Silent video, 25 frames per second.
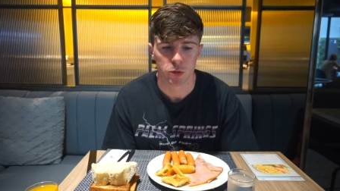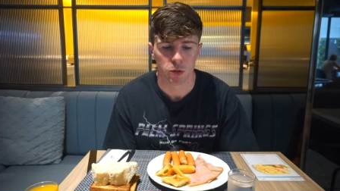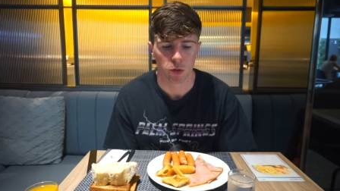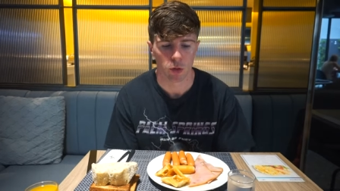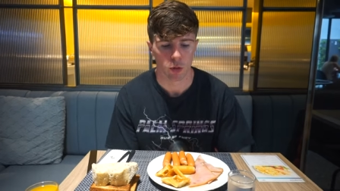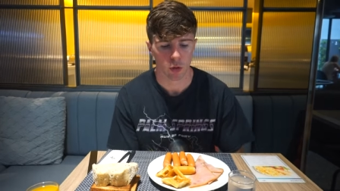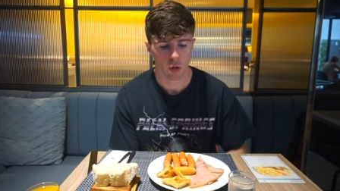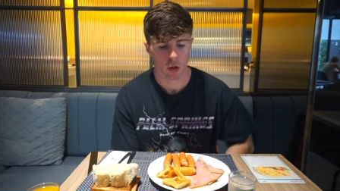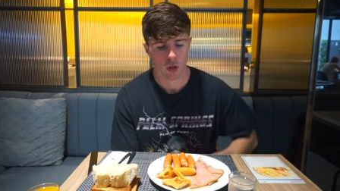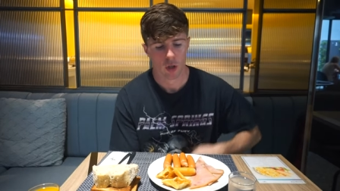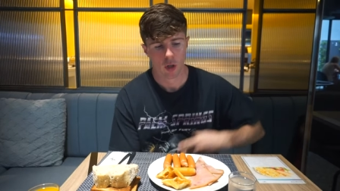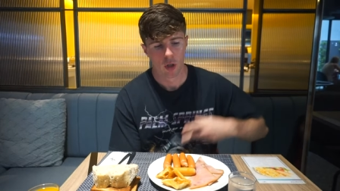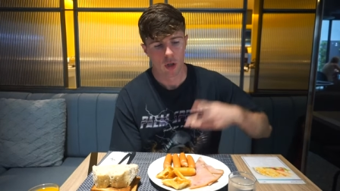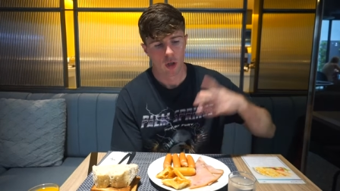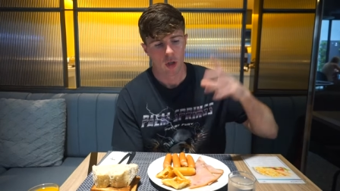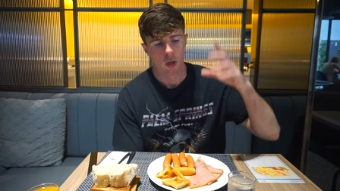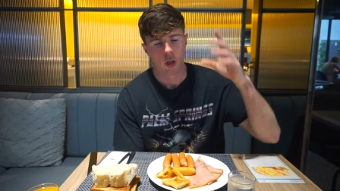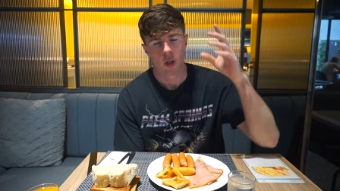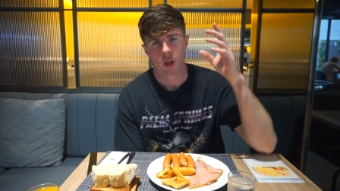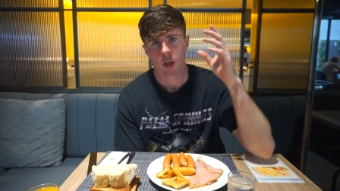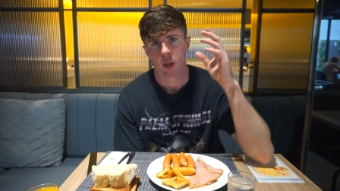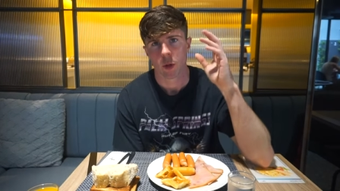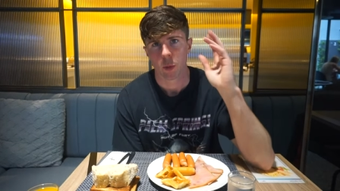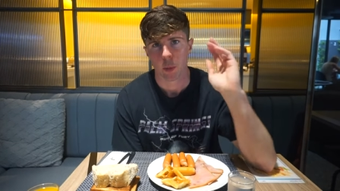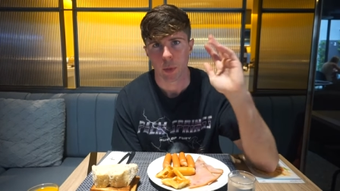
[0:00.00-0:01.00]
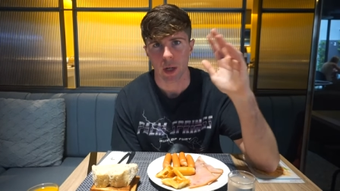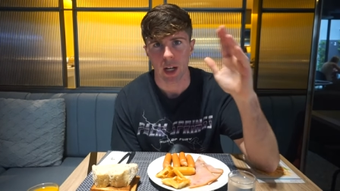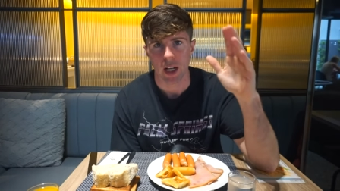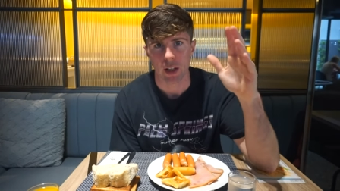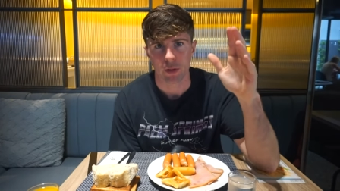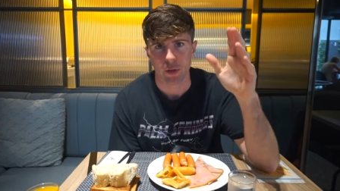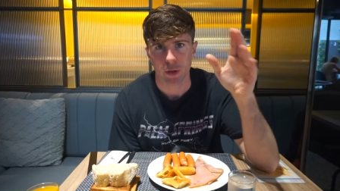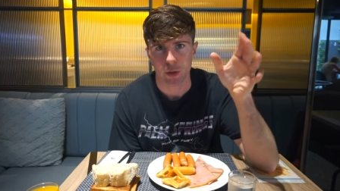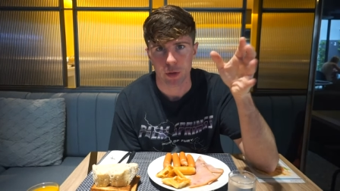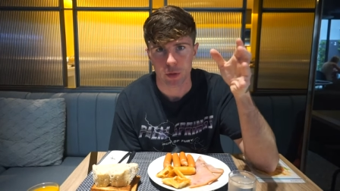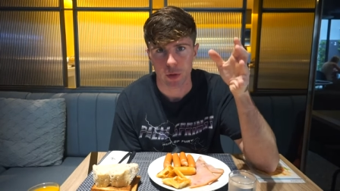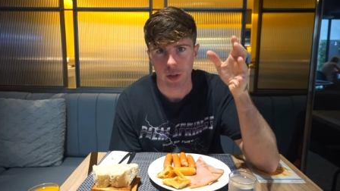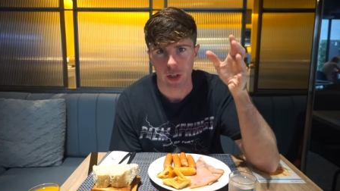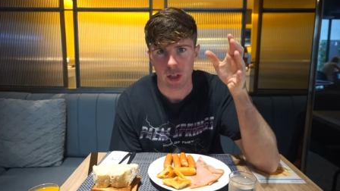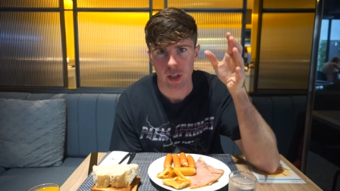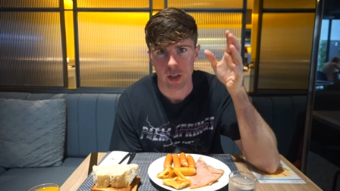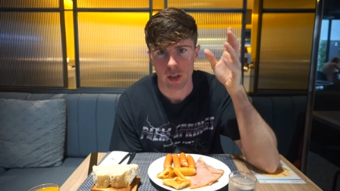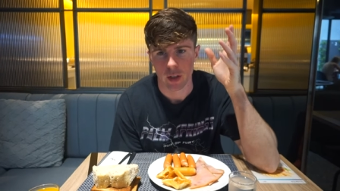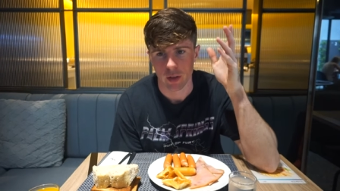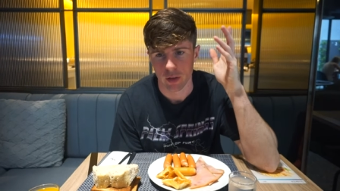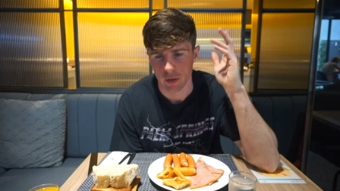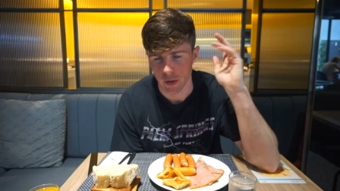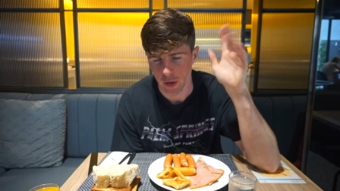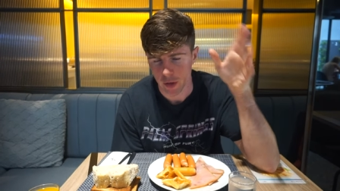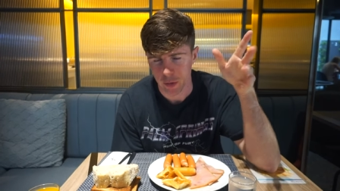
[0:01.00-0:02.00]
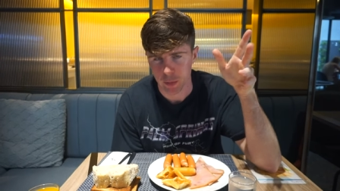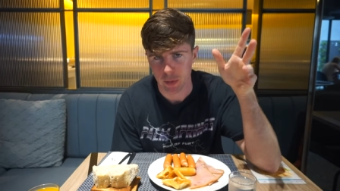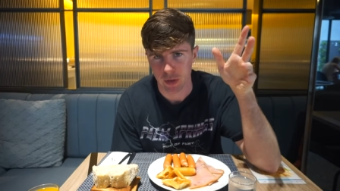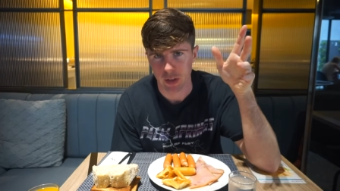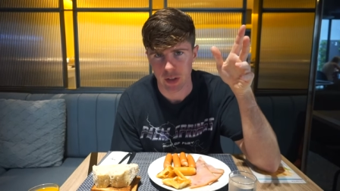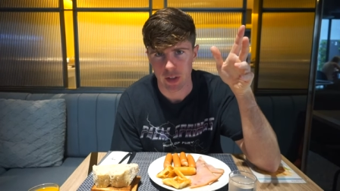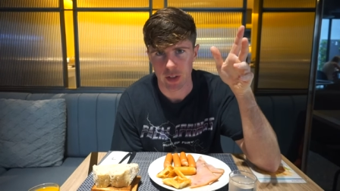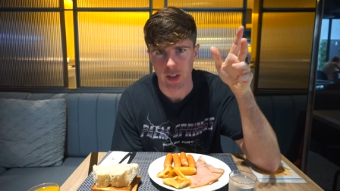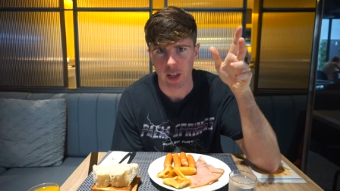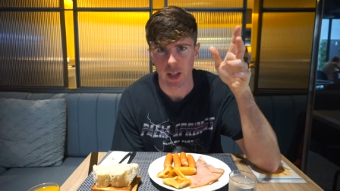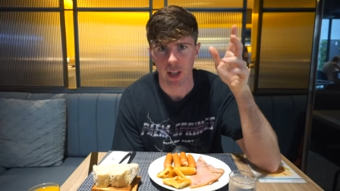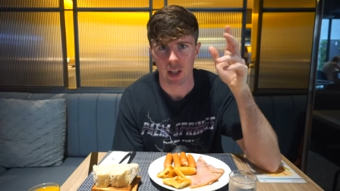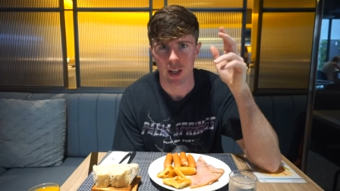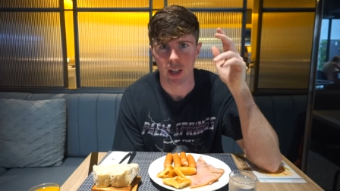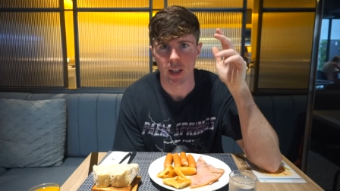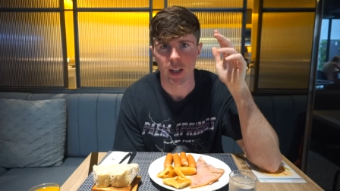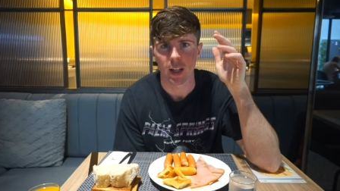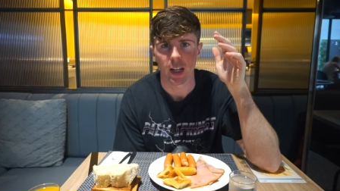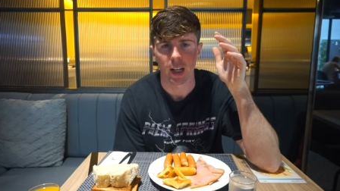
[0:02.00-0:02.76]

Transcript: So breakfast, right, first meal of the day,